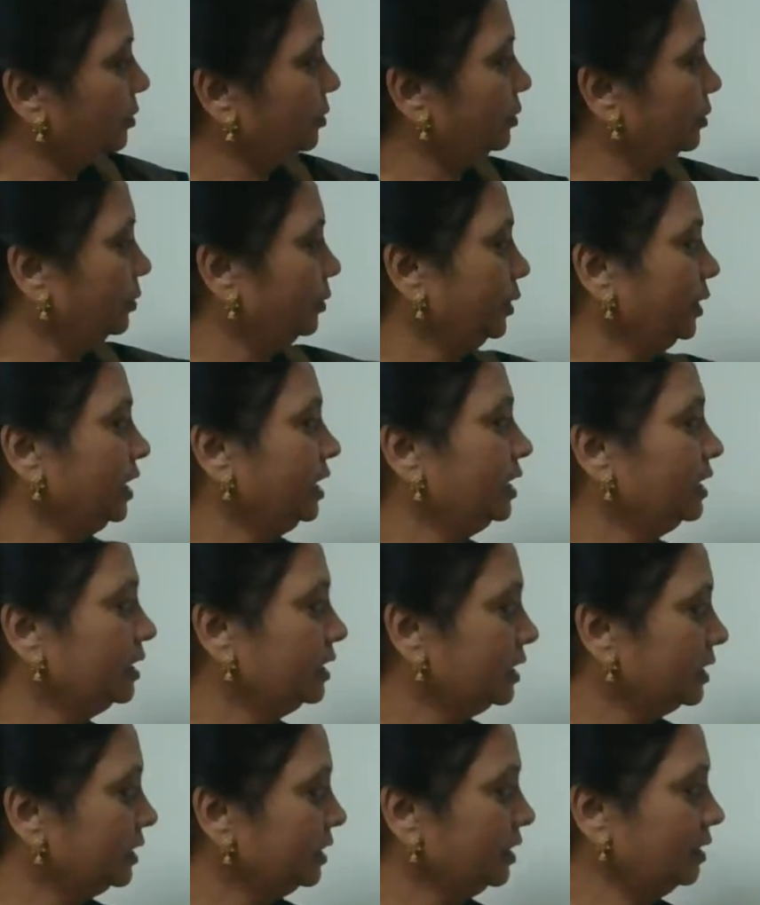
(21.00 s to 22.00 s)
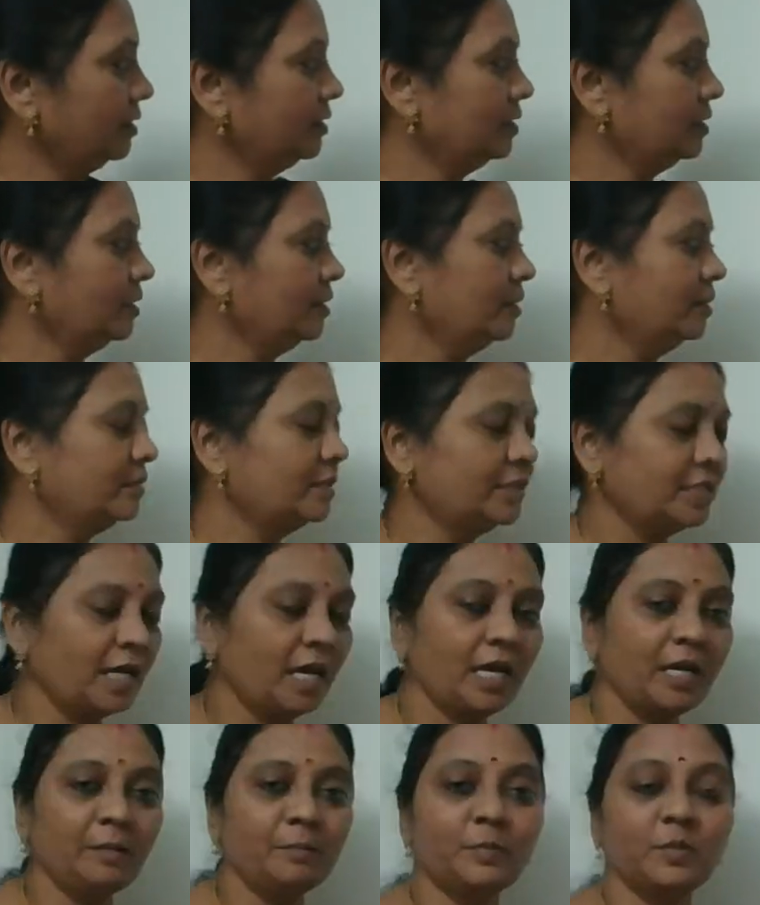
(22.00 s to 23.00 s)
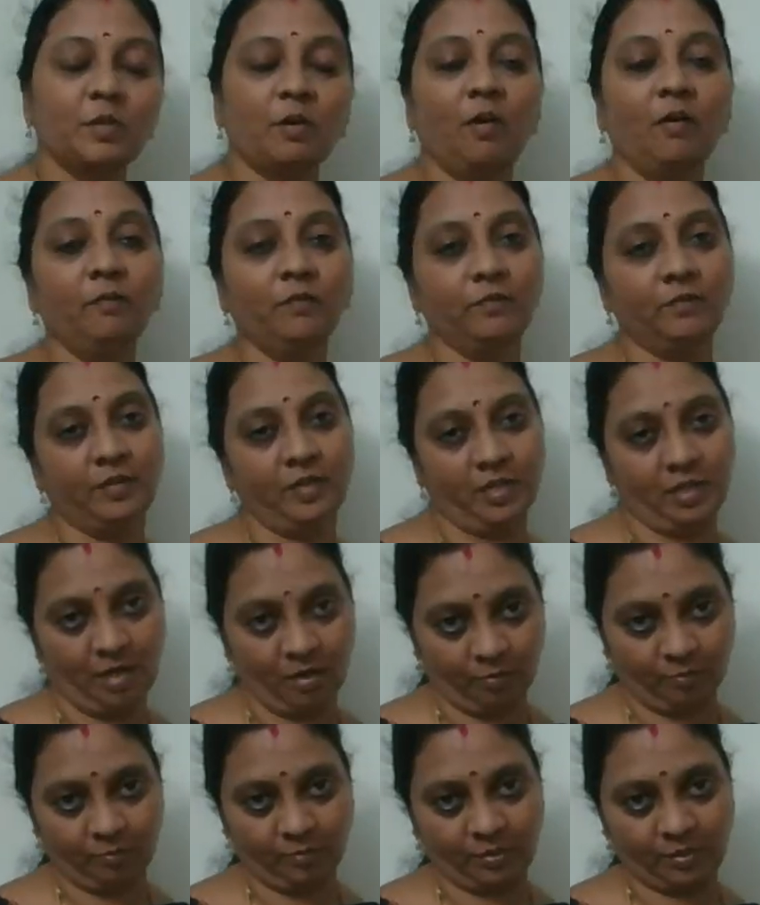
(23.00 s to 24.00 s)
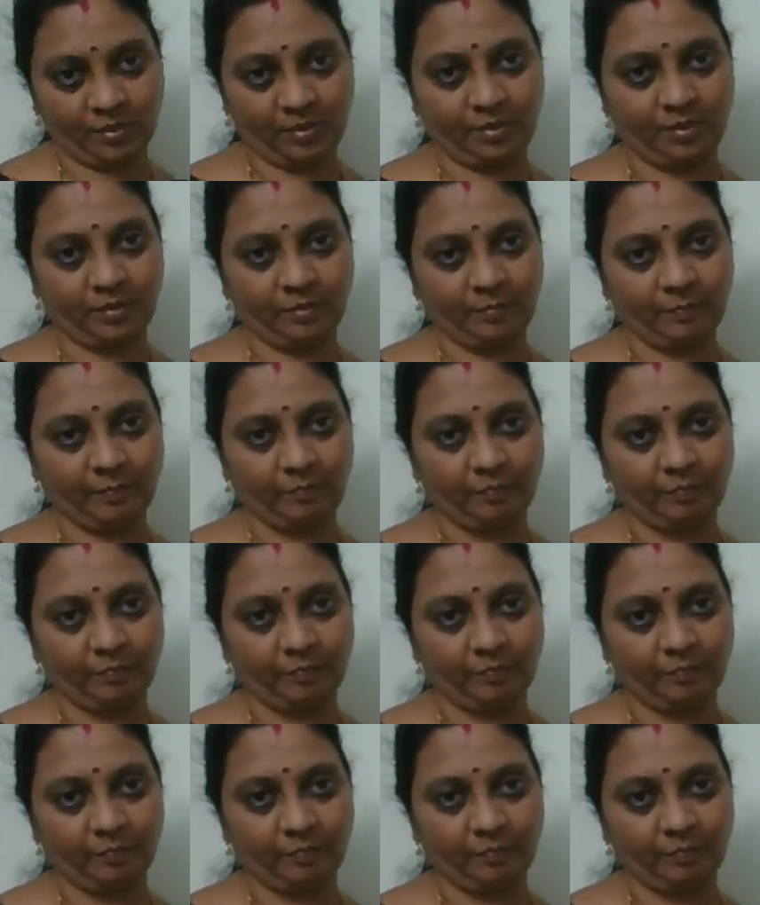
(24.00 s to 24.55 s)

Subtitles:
we learn types of nouns.